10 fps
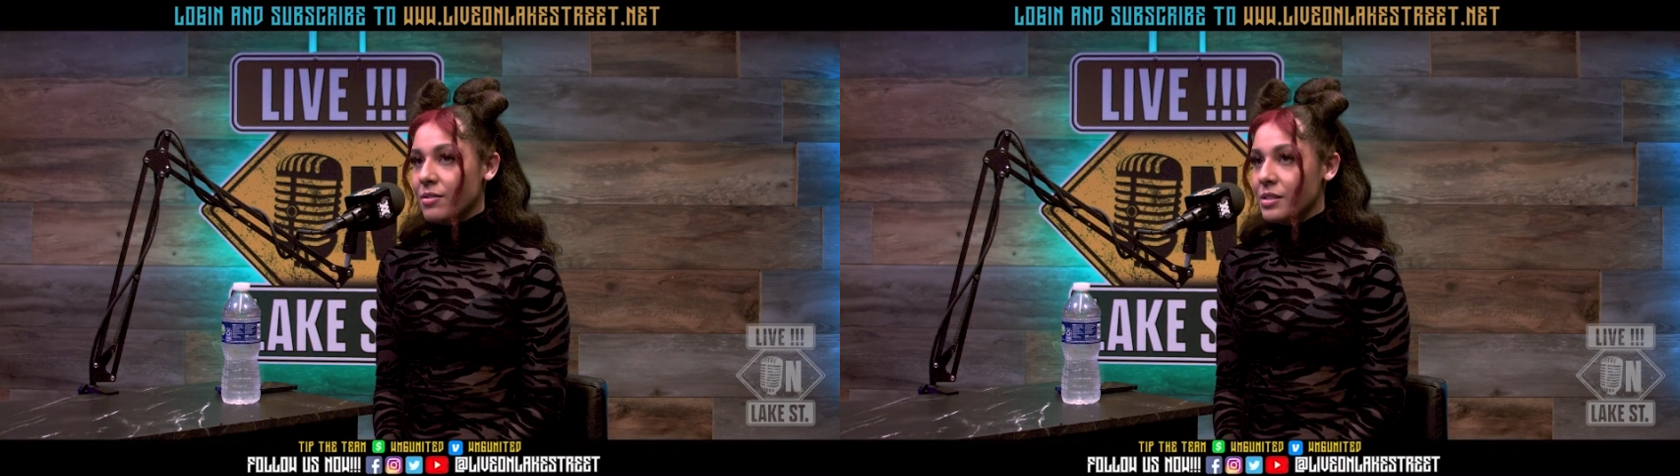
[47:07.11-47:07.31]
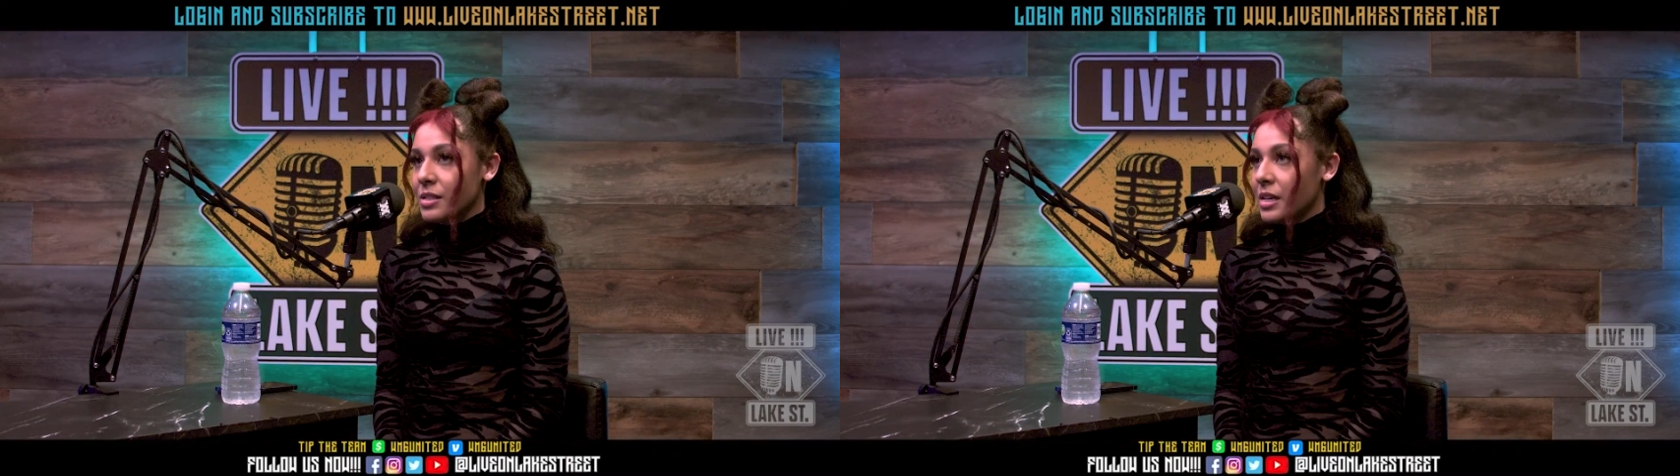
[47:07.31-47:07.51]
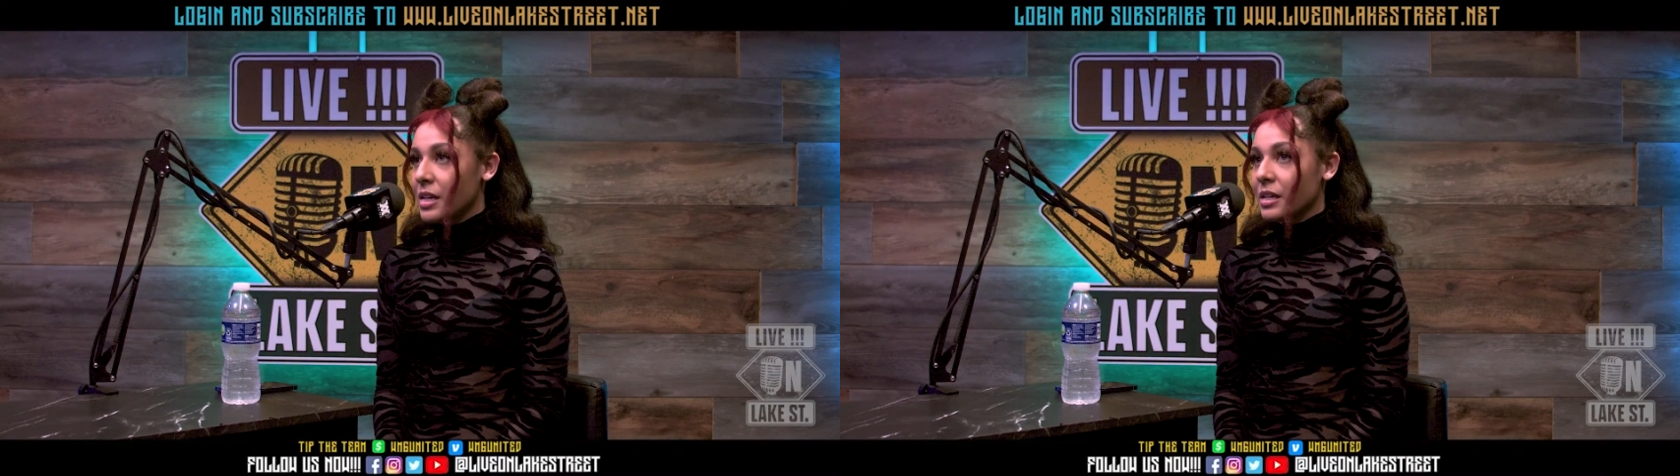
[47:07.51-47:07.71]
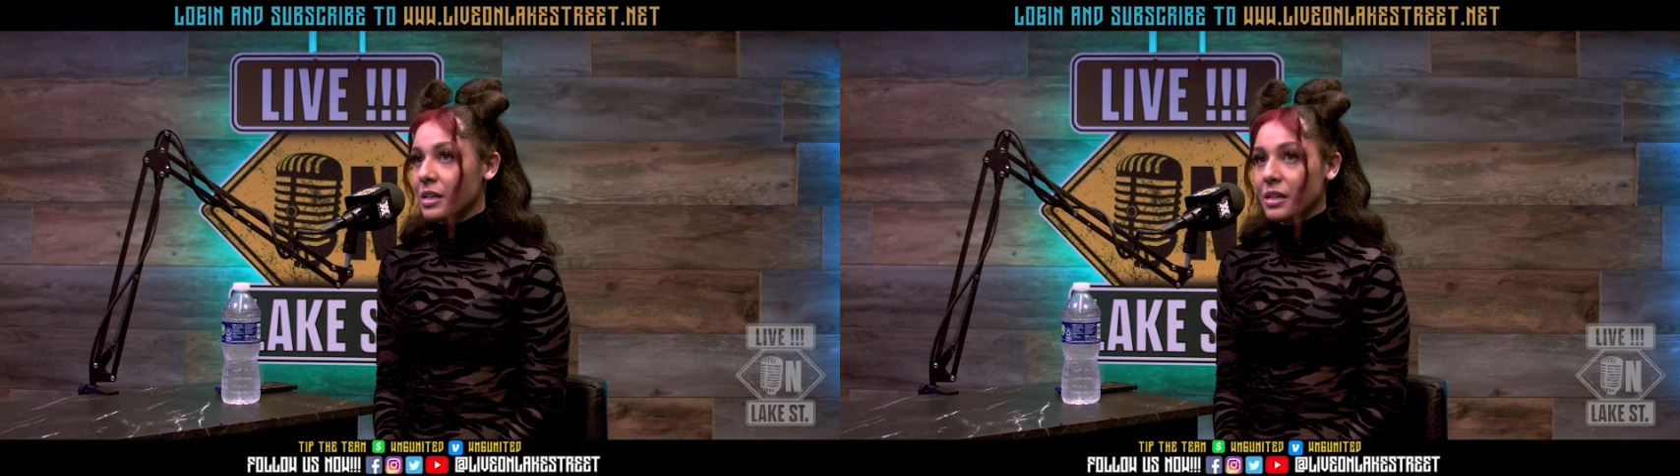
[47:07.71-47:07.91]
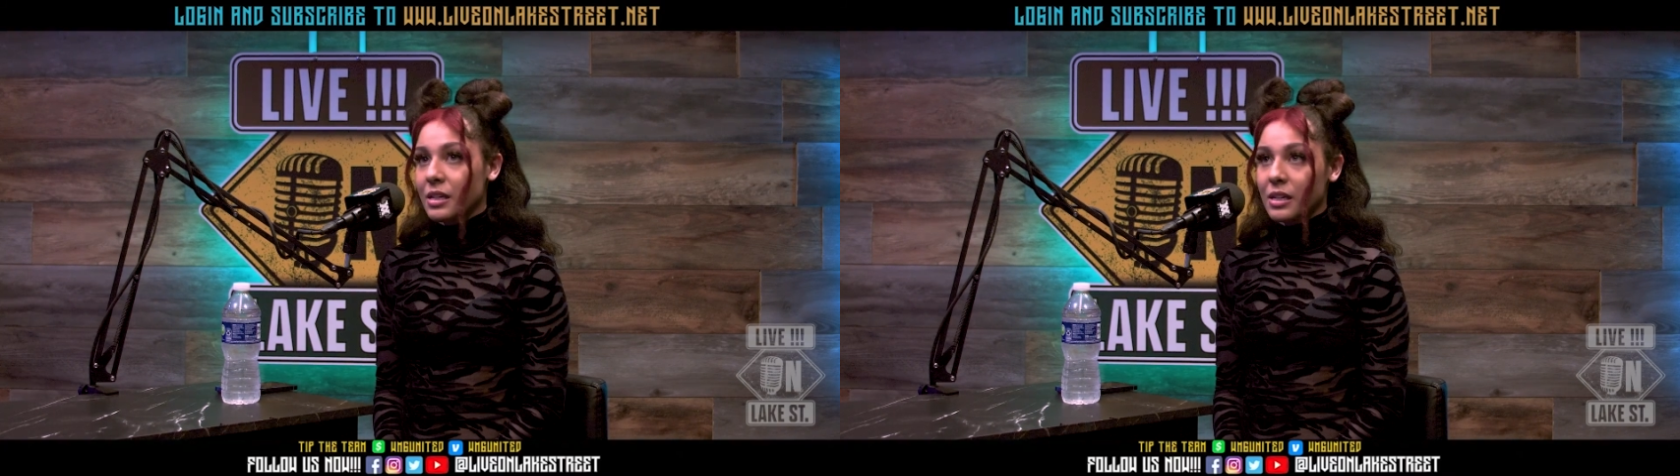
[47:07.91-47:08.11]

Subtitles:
seen